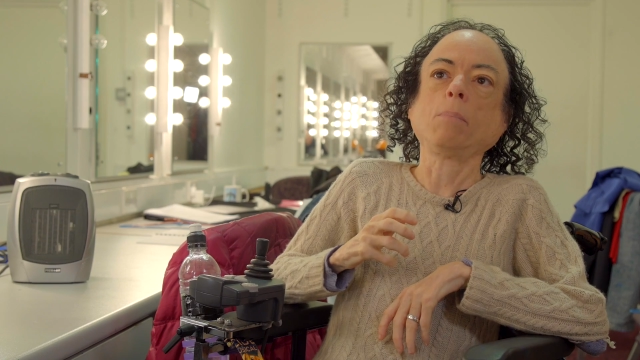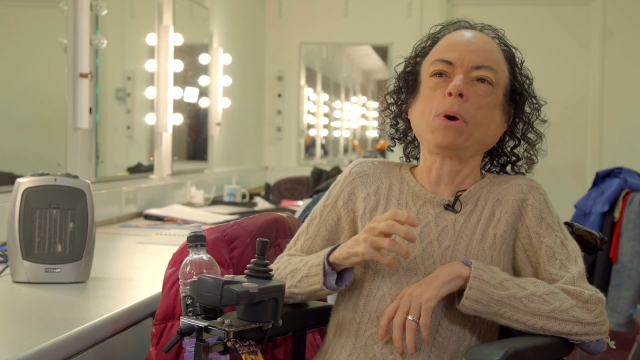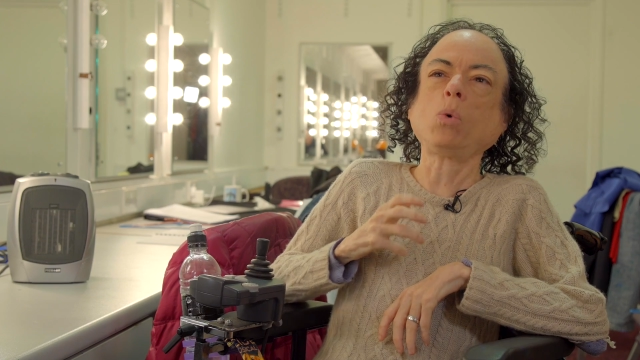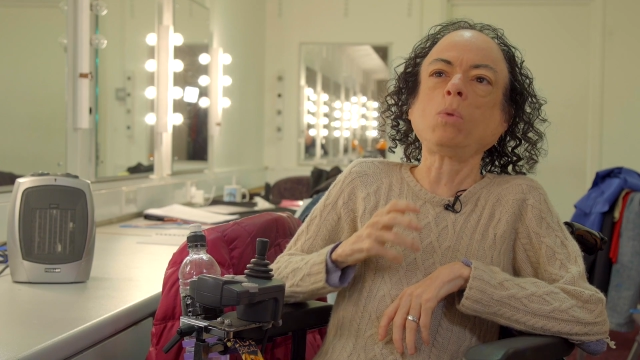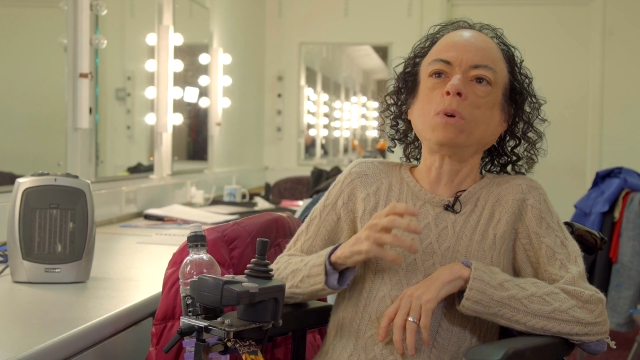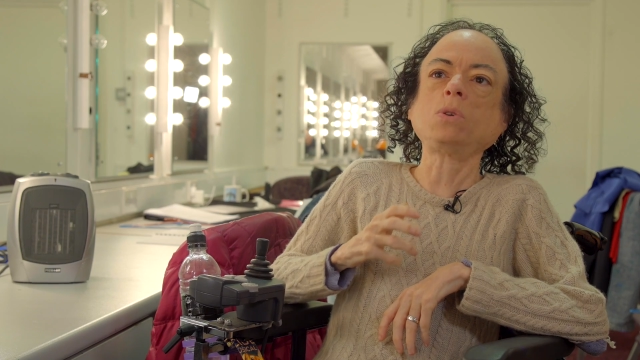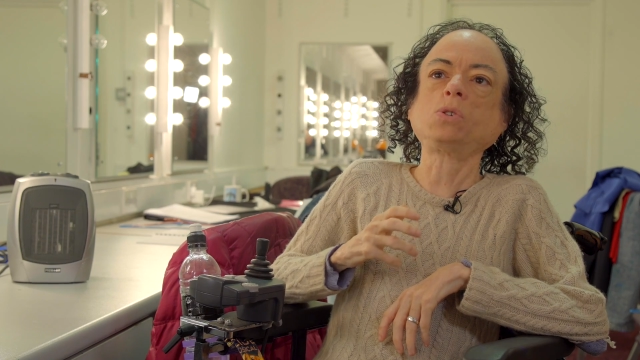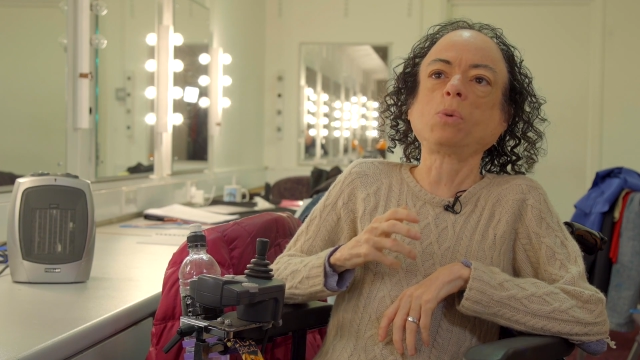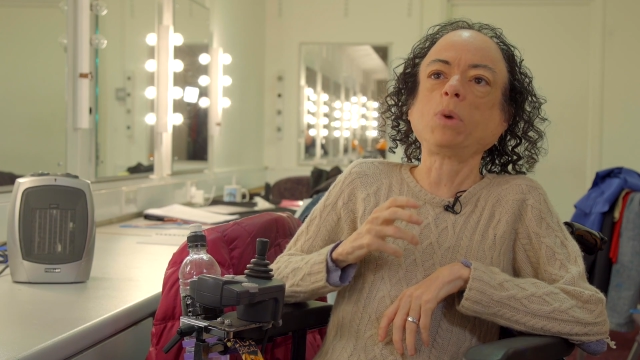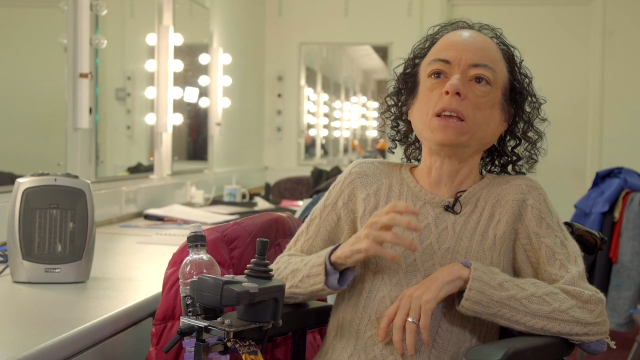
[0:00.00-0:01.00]
but
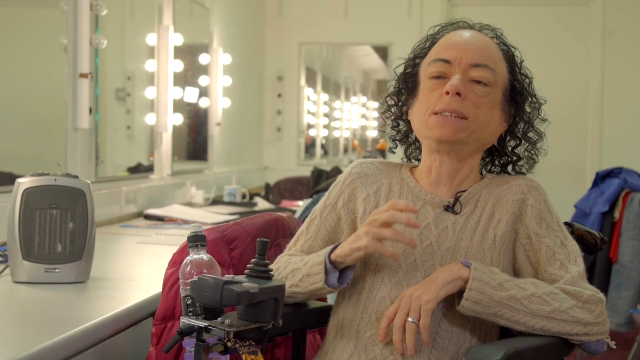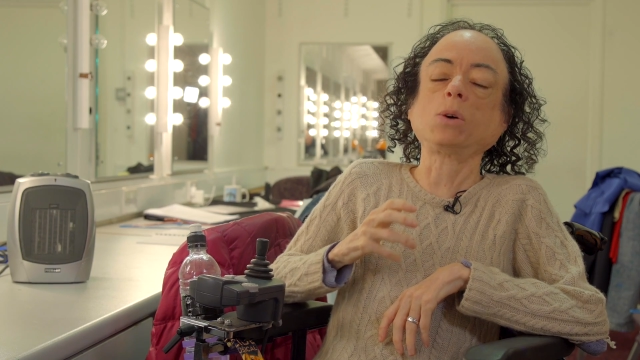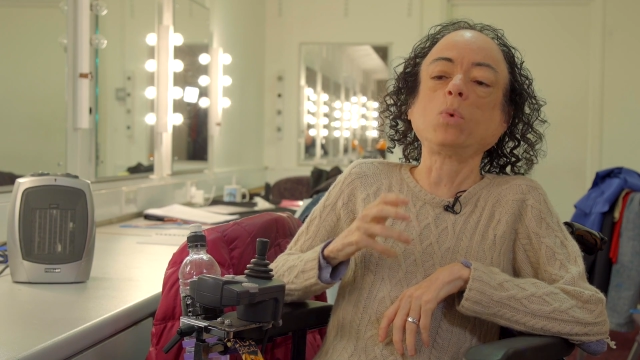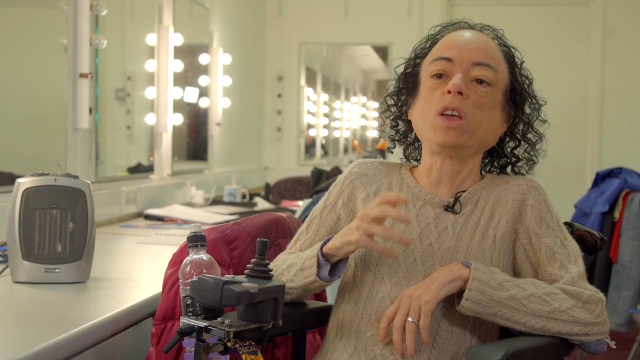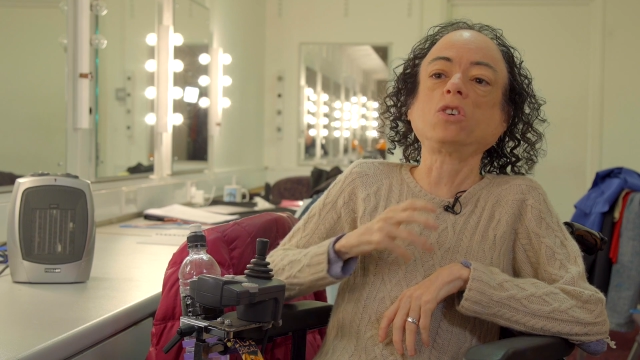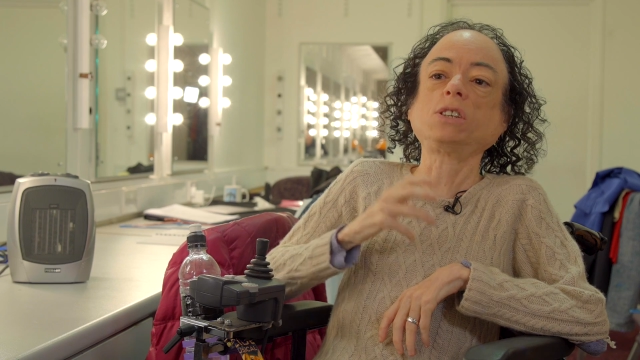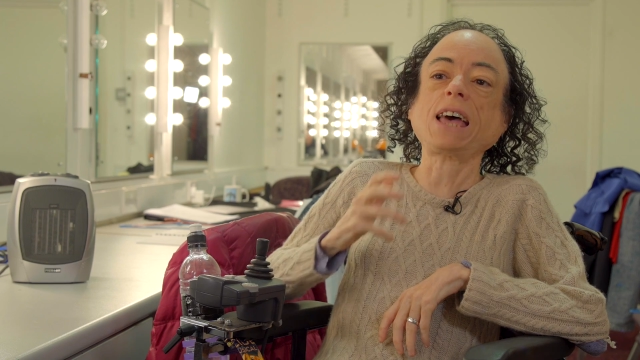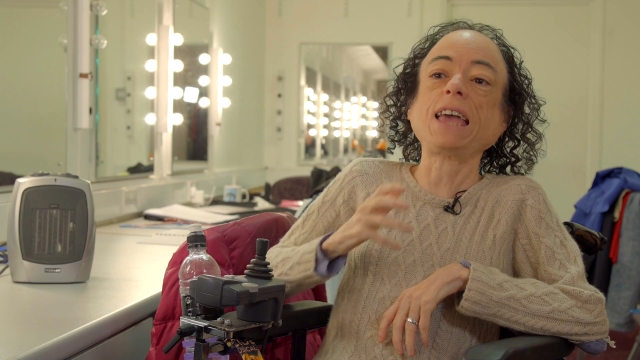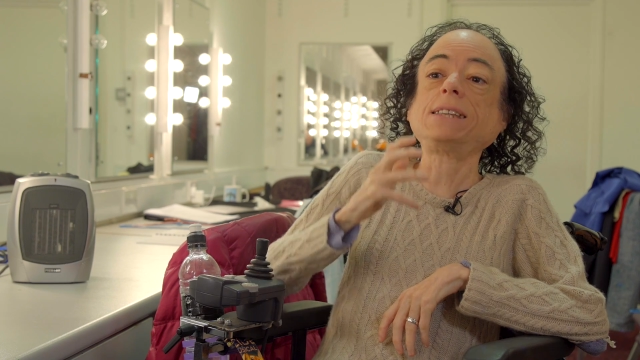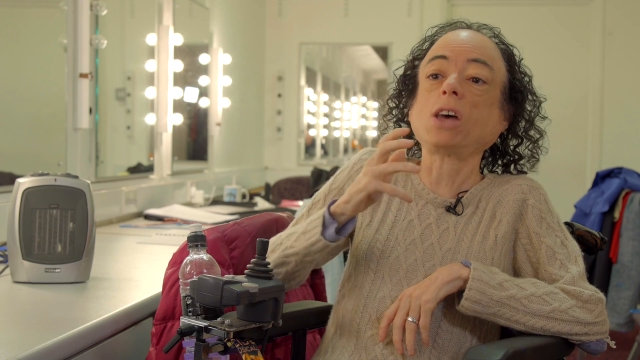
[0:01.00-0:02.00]
almost a piece that we could
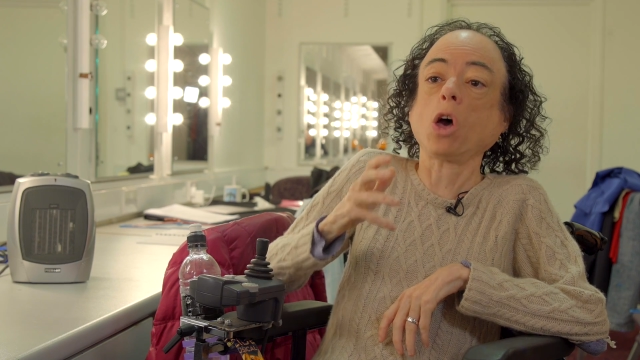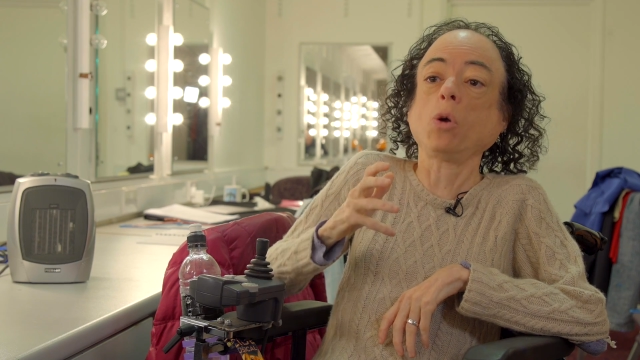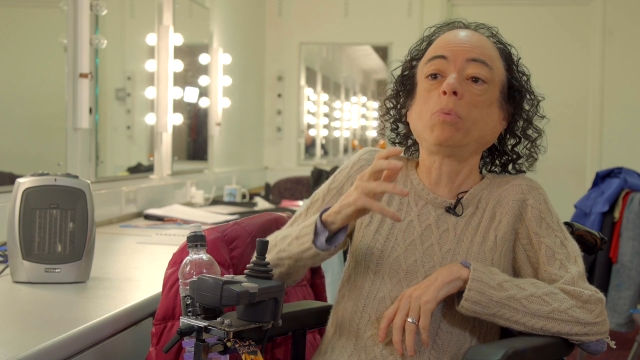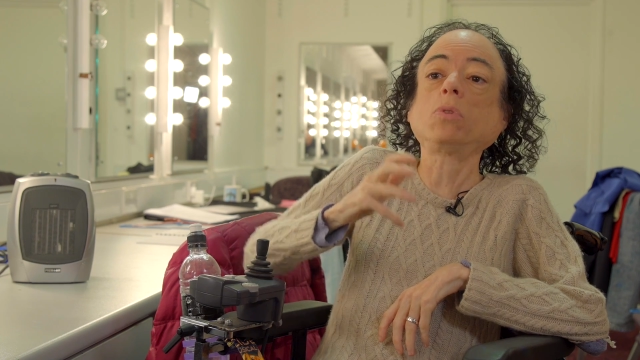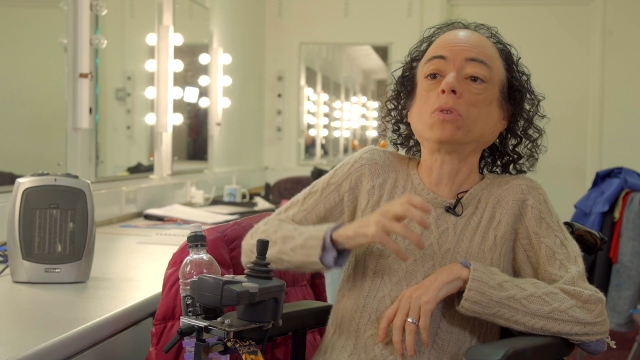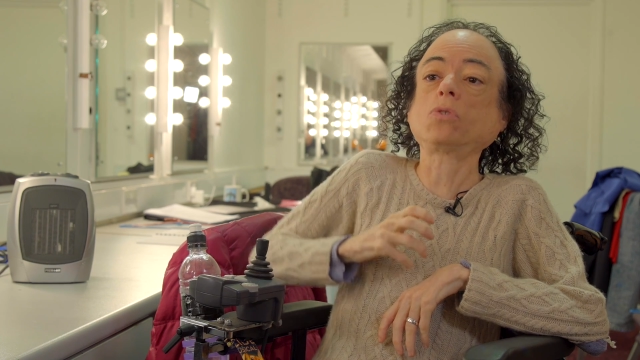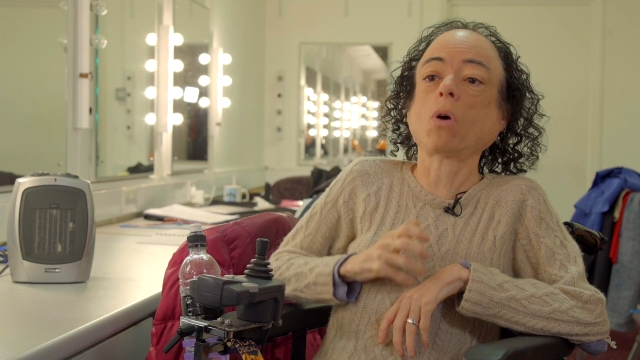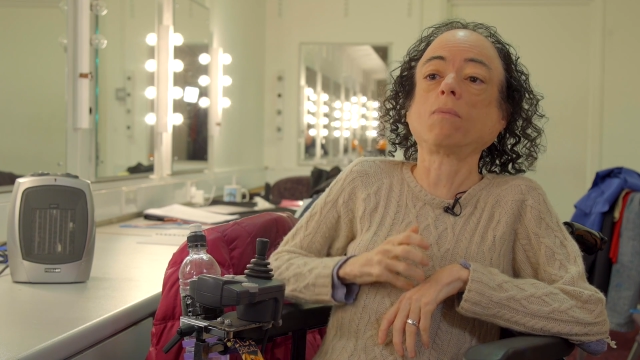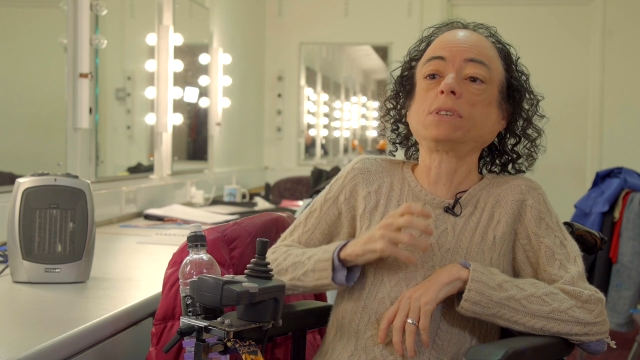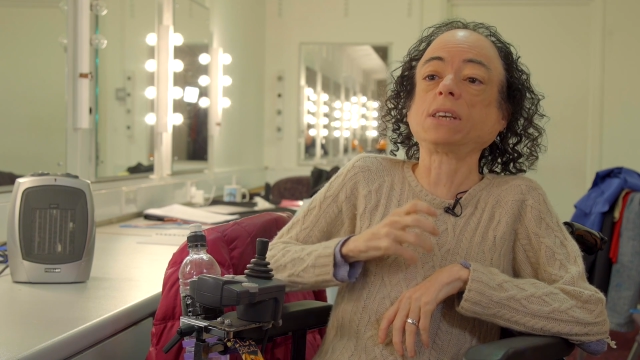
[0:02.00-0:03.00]
take to open those
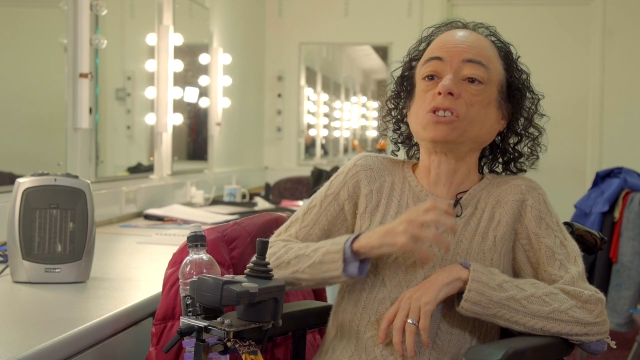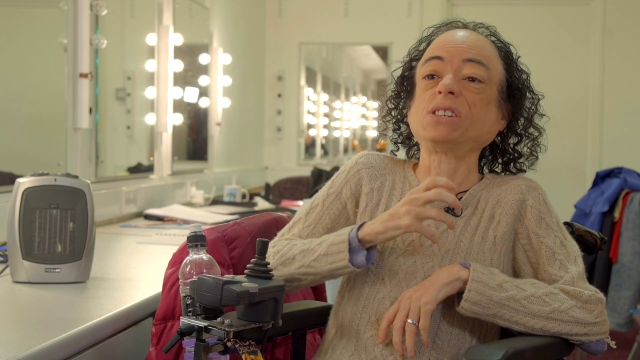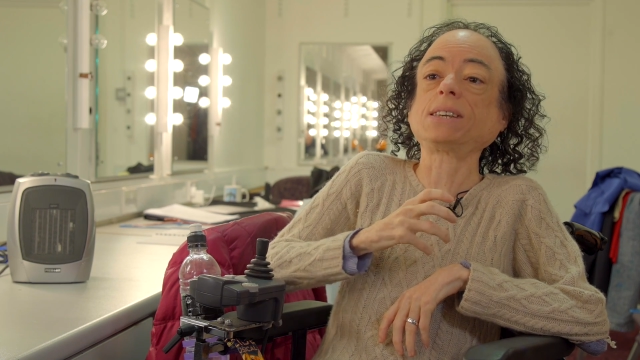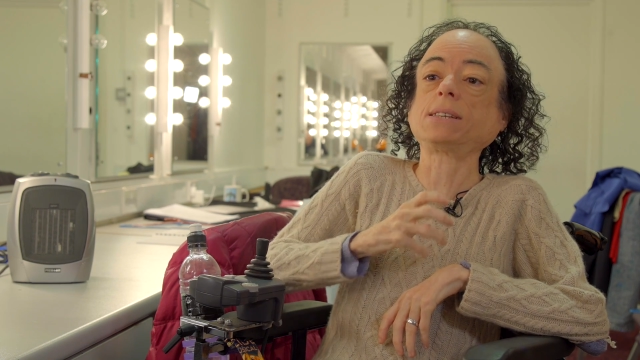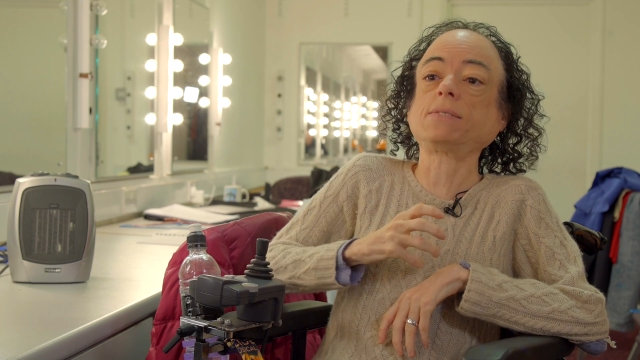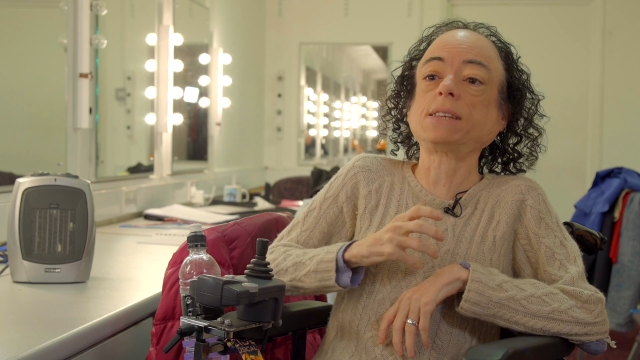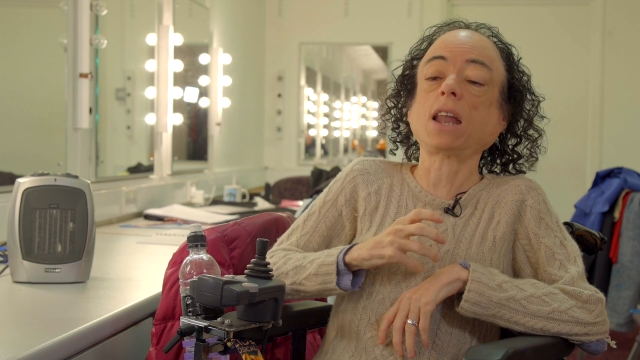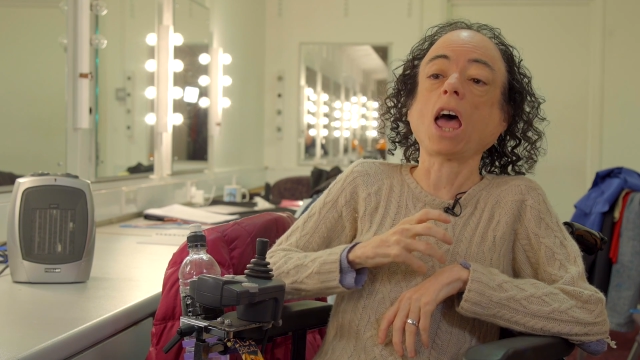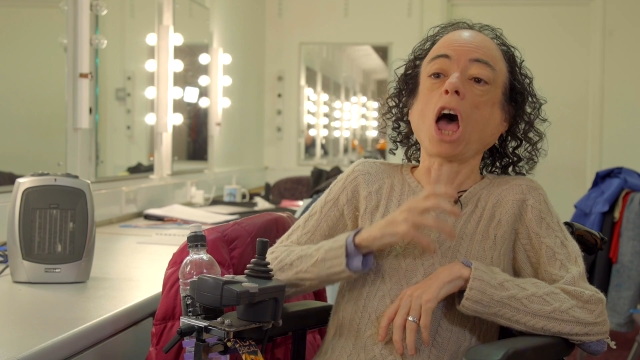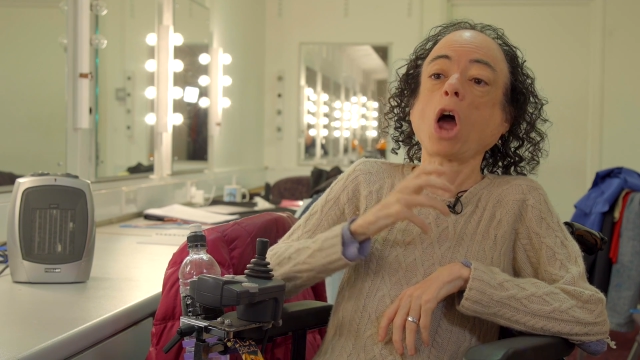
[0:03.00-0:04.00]
conversations, as I've said,